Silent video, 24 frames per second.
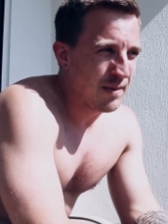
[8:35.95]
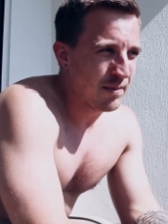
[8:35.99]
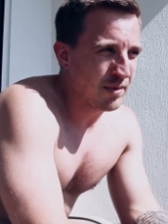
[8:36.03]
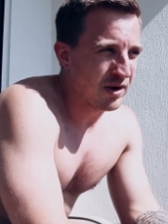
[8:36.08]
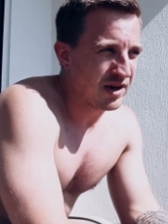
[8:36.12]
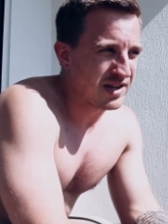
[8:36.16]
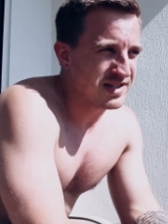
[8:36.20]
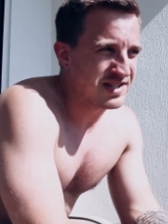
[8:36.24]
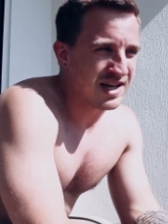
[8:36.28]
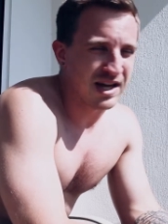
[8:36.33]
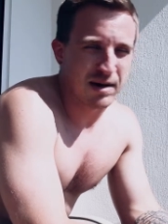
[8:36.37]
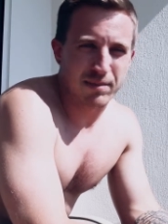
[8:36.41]

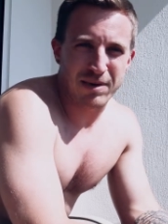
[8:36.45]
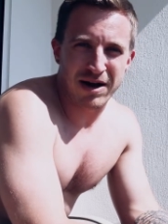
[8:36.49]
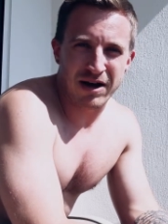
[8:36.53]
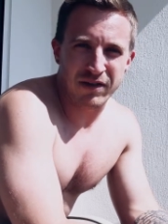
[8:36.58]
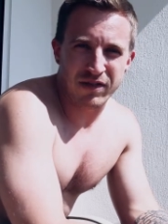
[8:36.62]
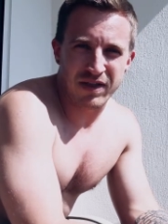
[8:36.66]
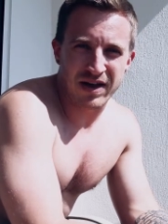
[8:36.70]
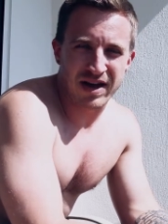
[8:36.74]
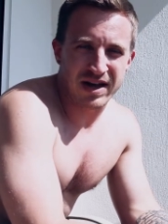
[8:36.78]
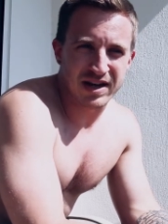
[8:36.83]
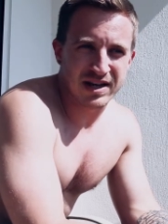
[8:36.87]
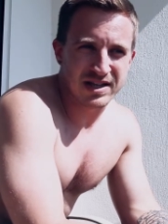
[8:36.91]
But it's not
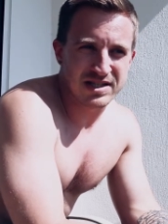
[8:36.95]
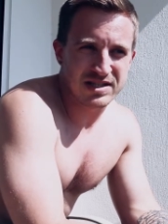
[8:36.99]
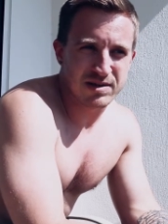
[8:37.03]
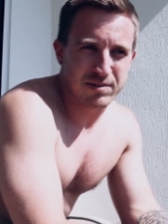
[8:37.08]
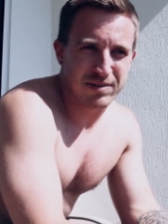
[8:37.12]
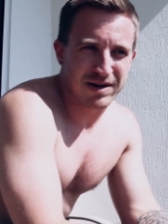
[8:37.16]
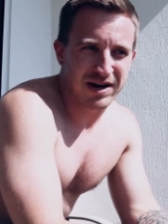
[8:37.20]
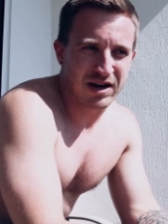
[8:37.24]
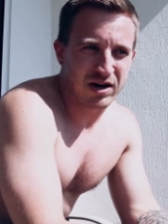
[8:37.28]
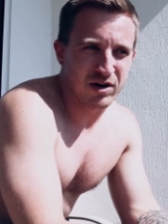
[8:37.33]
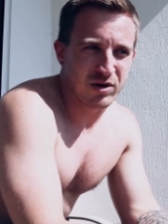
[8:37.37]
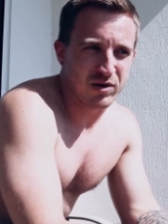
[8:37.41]
about that. It's
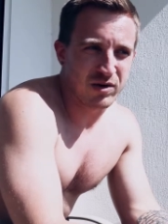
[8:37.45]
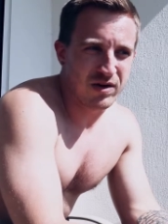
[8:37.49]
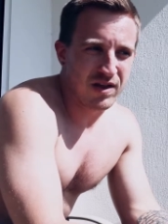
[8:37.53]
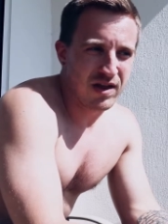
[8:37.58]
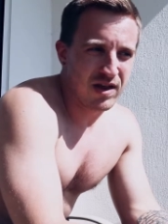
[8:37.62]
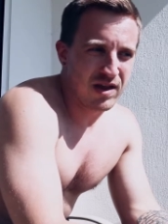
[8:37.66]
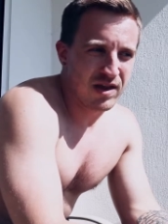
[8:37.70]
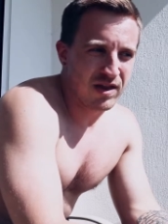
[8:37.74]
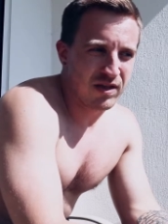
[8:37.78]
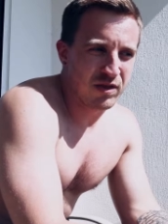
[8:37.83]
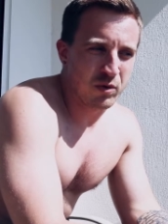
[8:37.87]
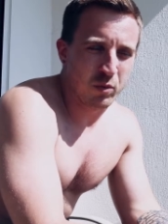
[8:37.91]
about
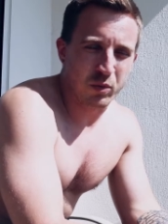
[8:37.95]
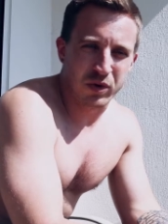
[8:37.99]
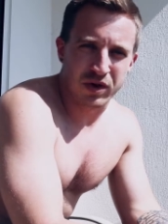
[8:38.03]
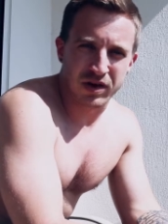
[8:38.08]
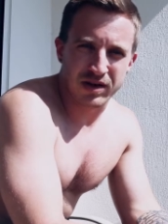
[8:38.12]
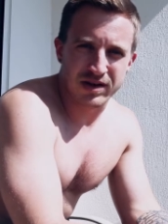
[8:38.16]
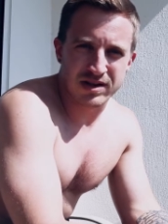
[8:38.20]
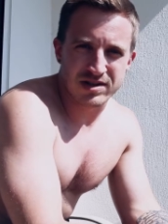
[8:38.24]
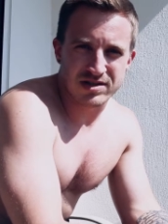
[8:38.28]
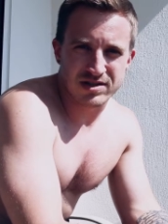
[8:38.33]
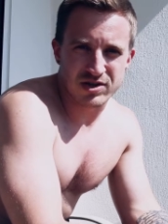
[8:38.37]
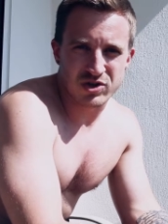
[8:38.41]
the
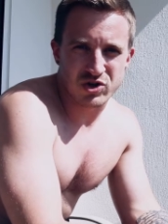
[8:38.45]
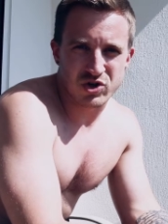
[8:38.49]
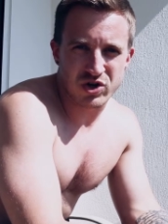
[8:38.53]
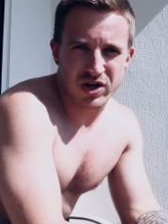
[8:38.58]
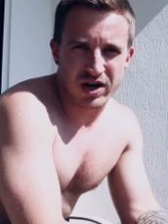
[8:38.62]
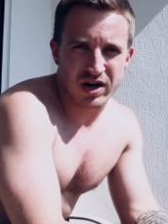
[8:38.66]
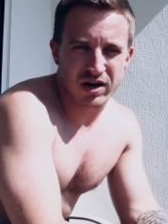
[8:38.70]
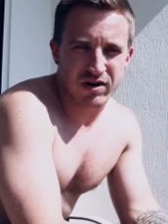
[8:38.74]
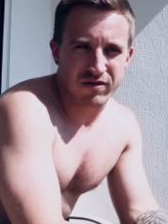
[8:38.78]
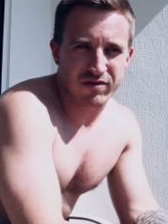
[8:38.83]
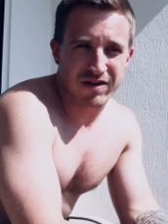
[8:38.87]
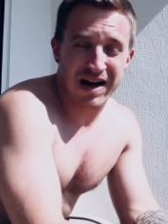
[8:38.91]
willingness to
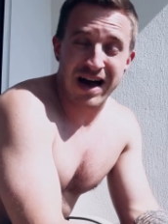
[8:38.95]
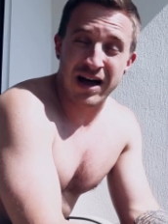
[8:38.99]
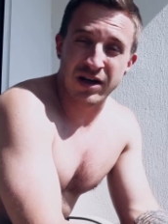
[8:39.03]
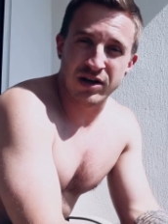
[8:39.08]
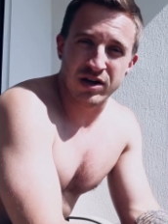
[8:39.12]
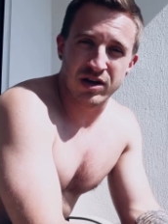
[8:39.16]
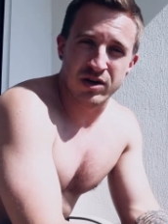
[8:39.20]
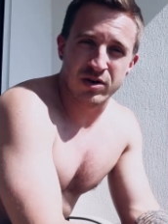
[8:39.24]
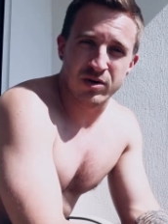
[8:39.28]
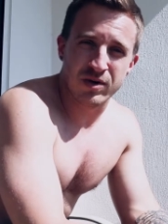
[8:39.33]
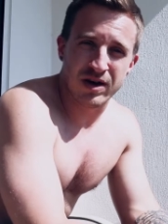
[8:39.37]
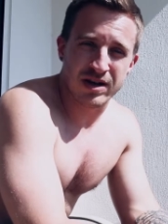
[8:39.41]
share
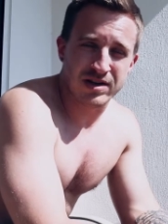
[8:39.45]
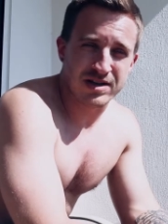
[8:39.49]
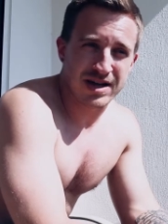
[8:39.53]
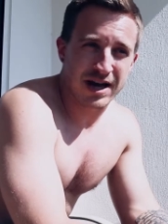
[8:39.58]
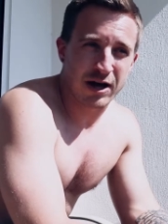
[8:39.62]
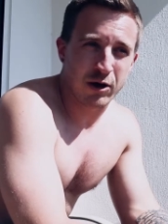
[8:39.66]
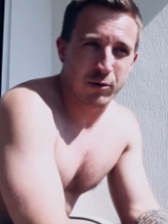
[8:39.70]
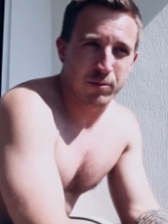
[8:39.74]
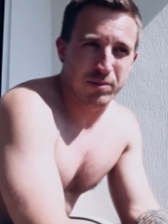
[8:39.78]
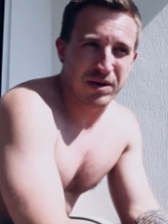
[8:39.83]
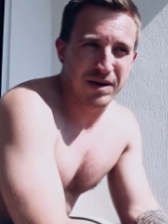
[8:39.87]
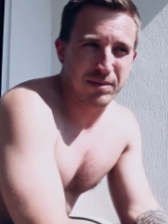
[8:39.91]
value and to
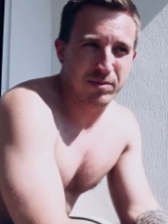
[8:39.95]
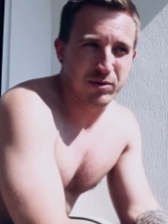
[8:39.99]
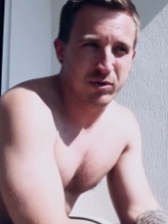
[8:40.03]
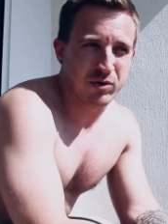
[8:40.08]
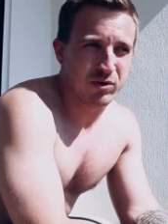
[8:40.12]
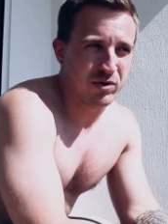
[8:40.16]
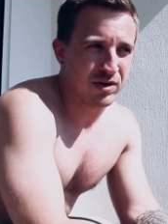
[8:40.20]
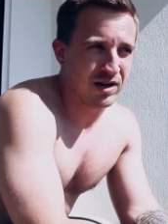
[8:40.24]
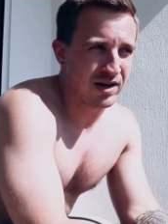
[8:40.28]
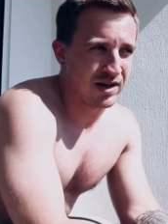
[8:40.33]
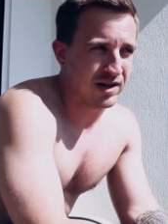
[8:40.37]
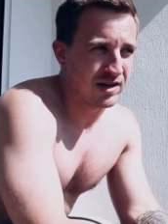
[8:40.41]
help
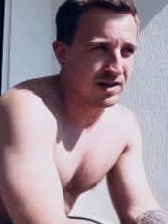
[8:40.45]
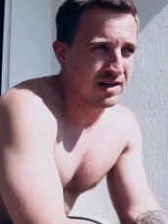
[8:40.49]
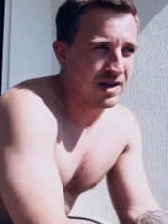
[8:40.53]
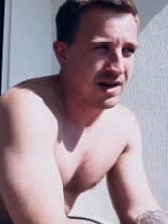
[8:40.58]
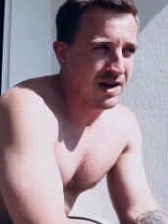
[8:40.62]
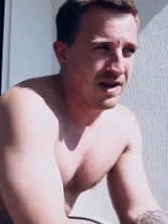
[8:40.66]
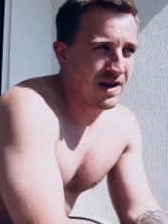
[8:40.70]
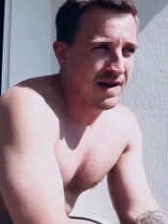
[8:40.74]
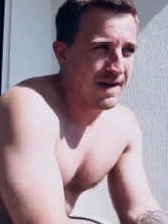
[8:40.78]
people. And